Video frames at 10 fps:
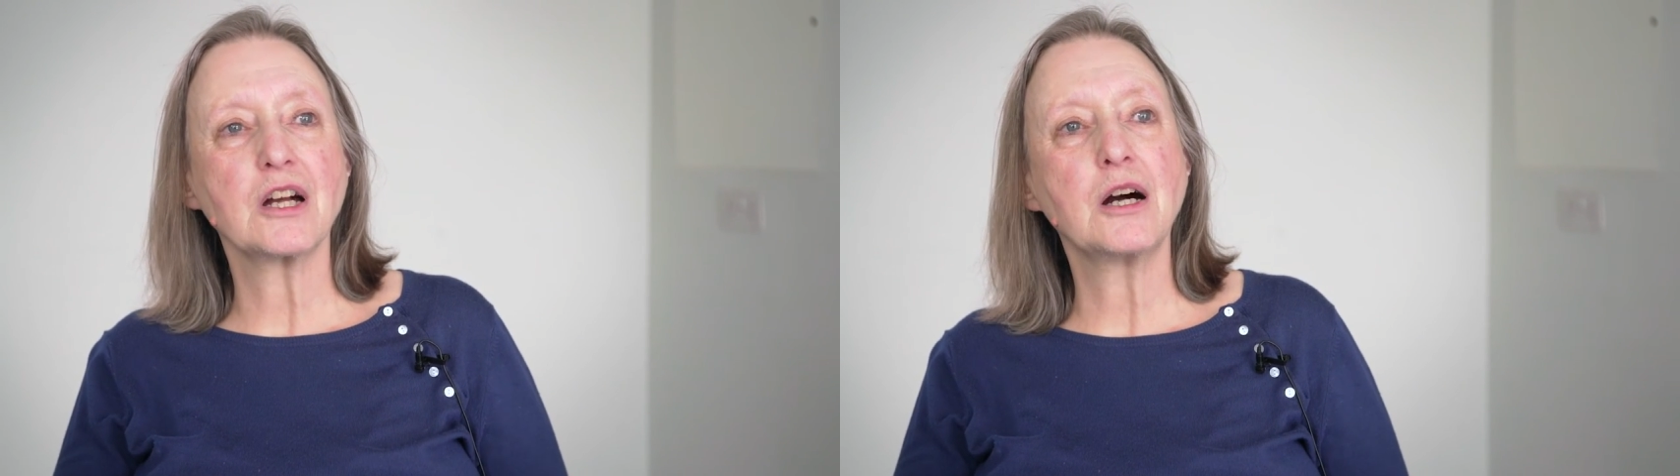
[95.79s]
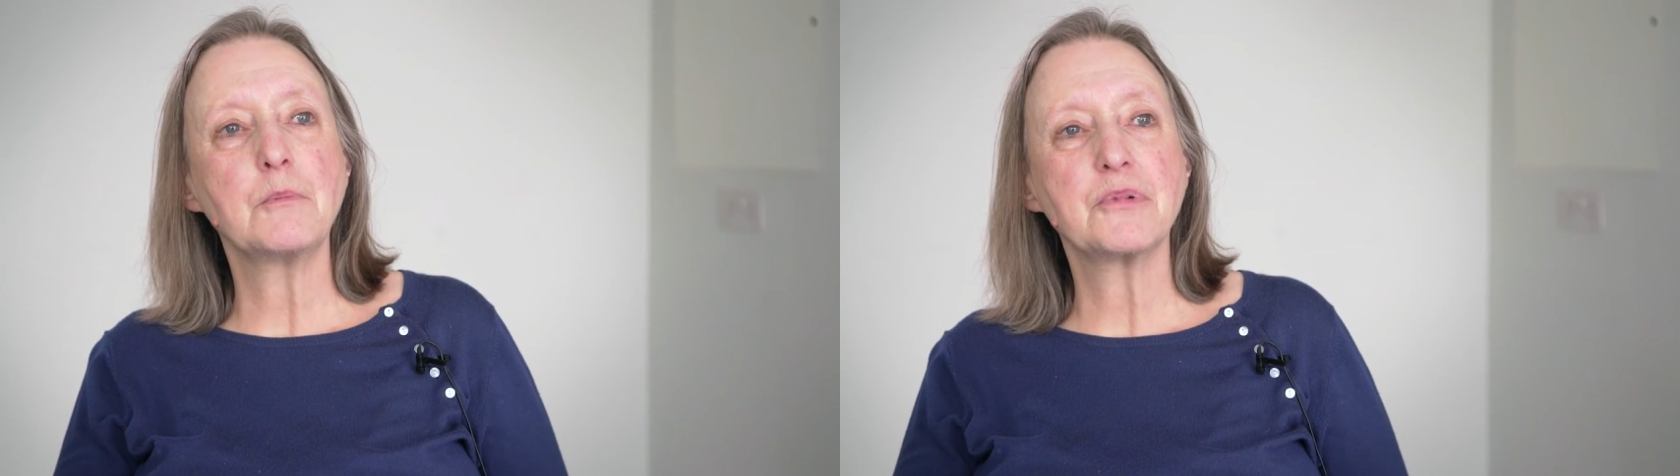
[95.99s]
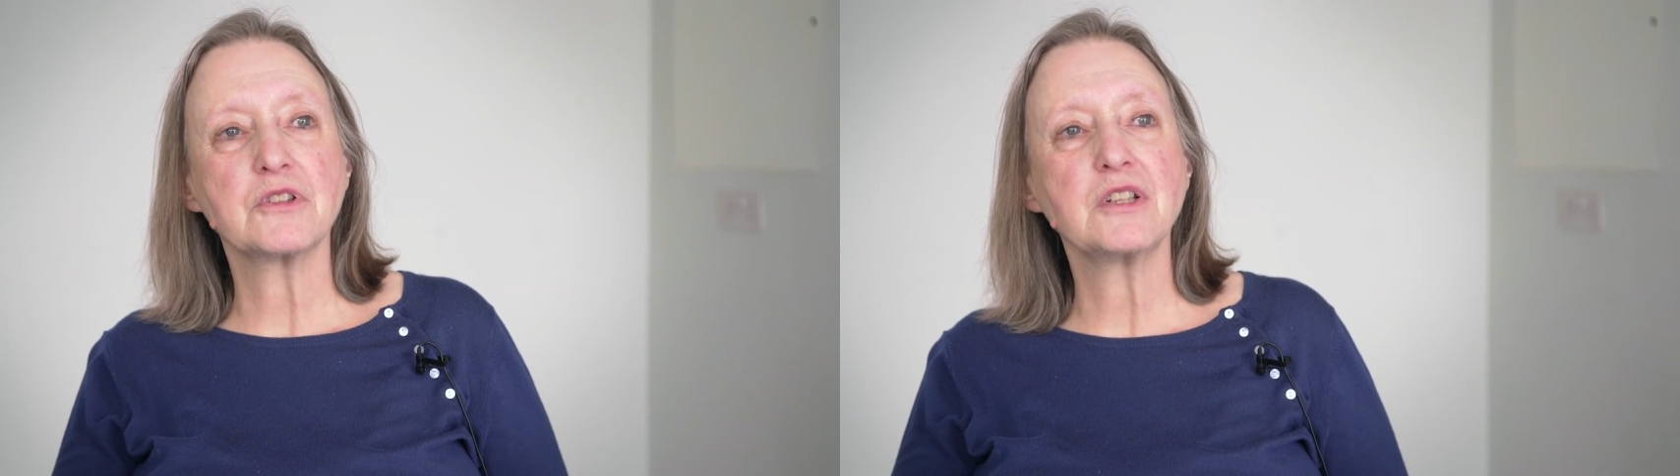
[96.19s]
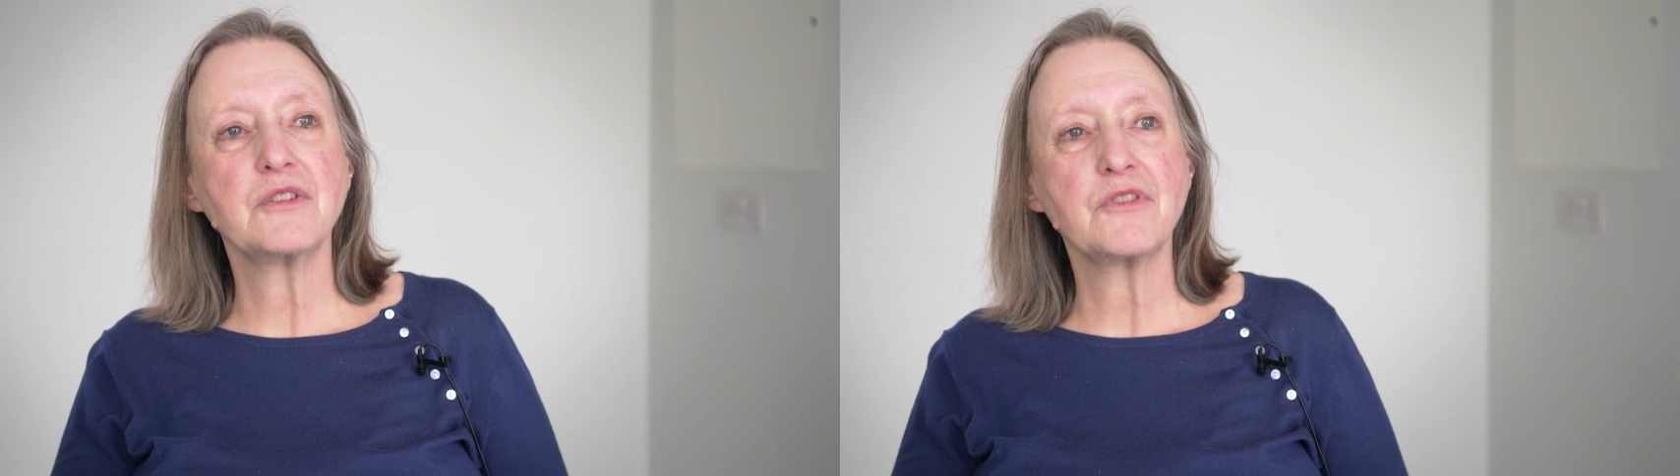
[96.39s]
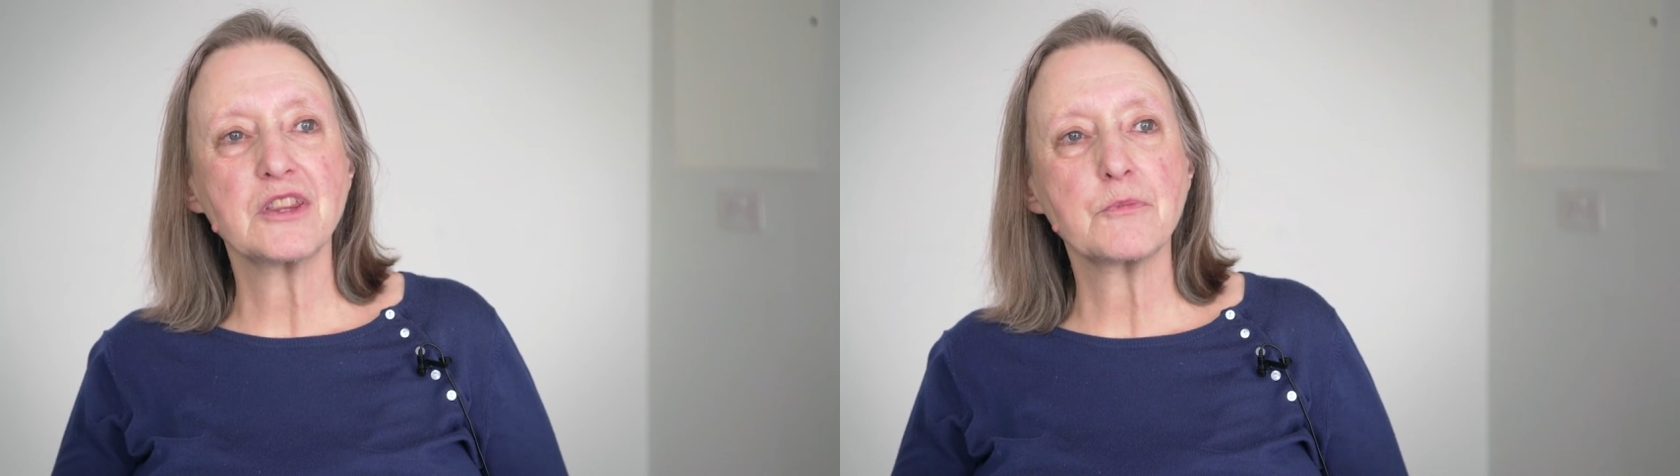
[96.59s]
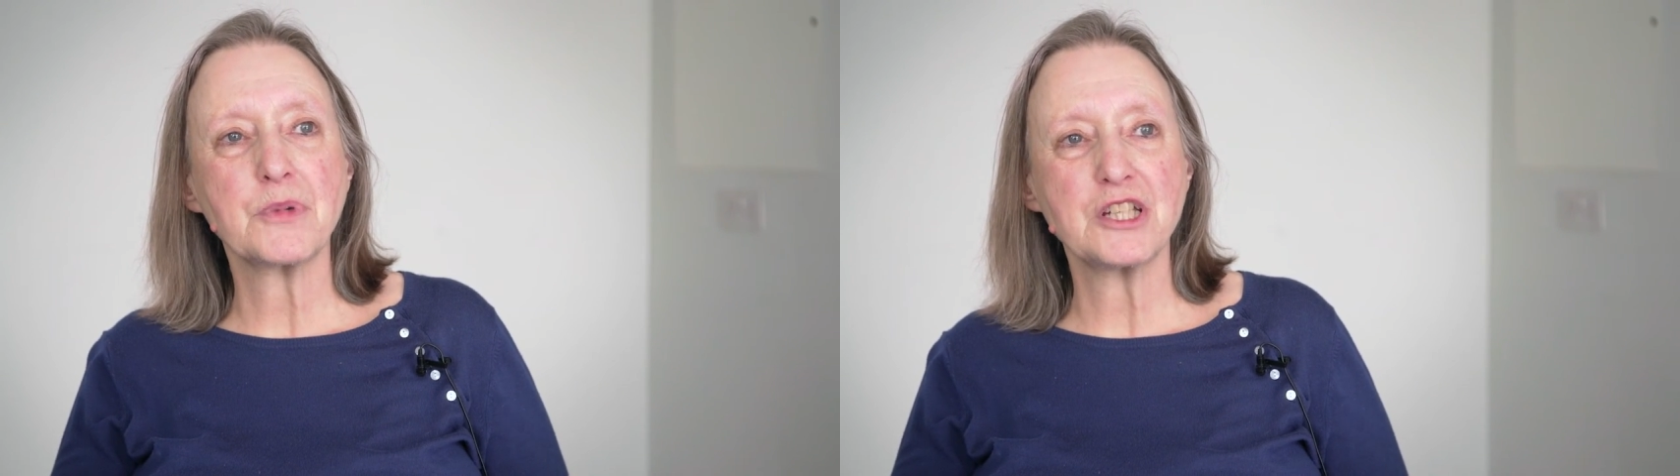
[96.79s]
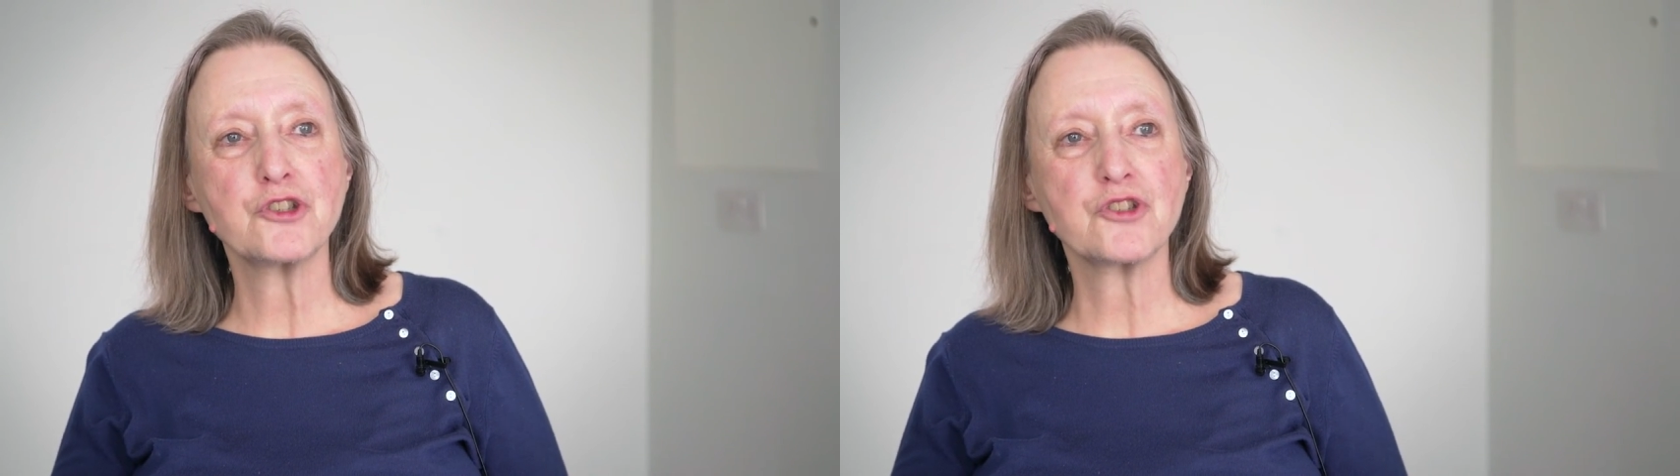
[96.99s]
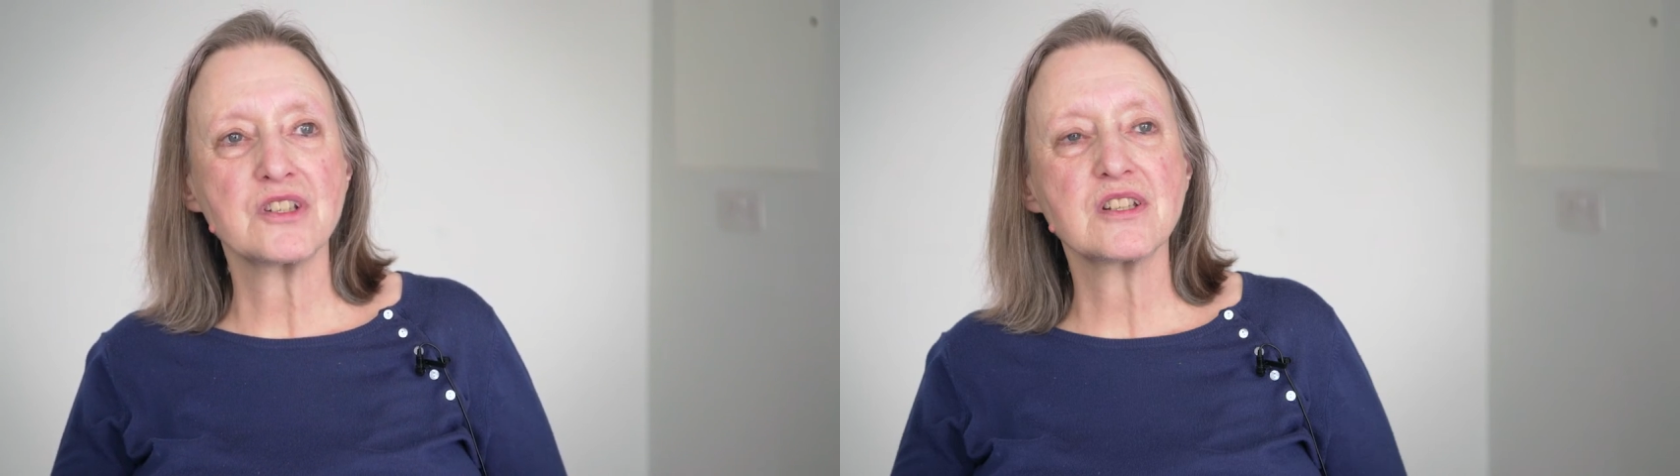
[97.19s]
up and leaving the
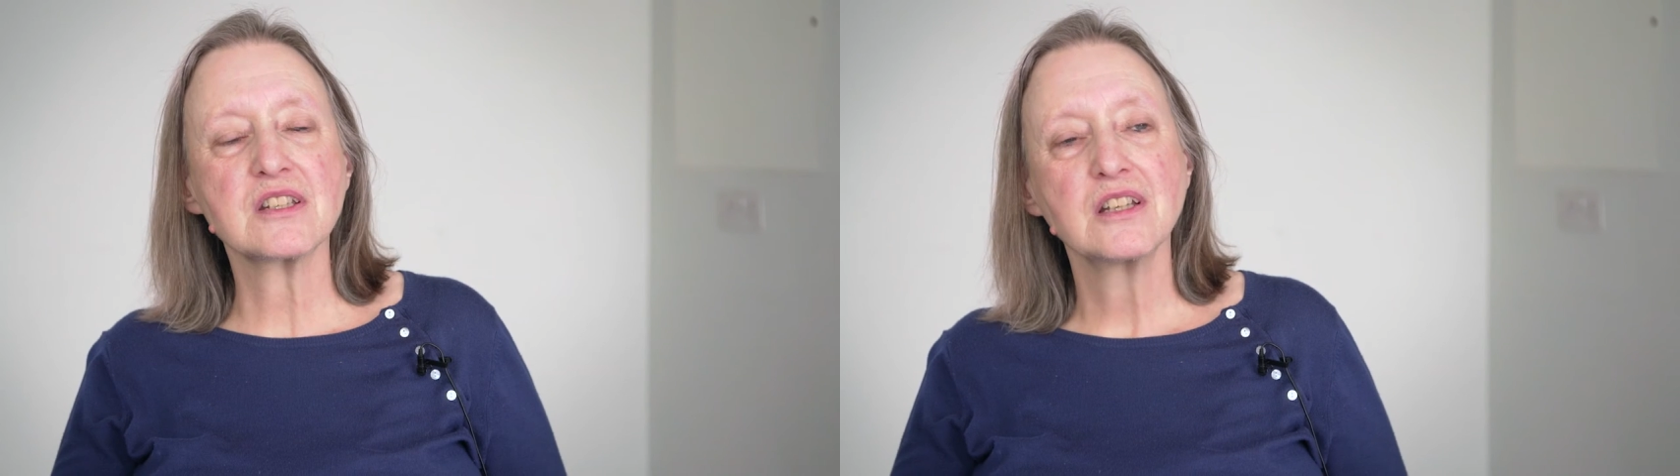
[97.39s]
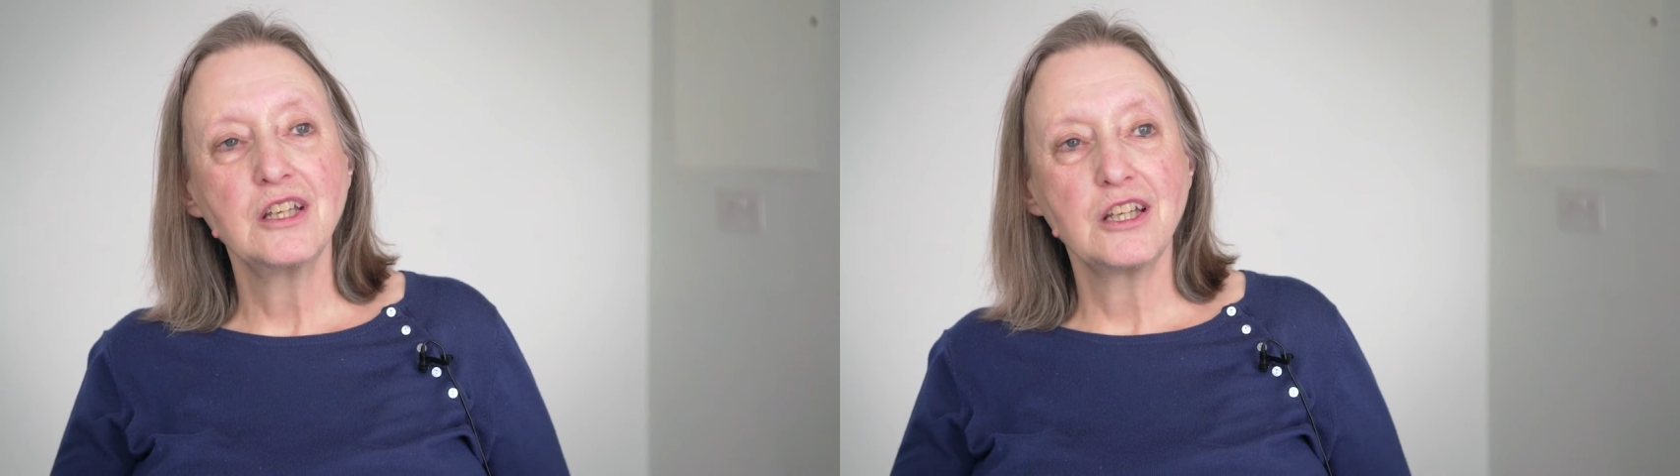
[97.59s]
patients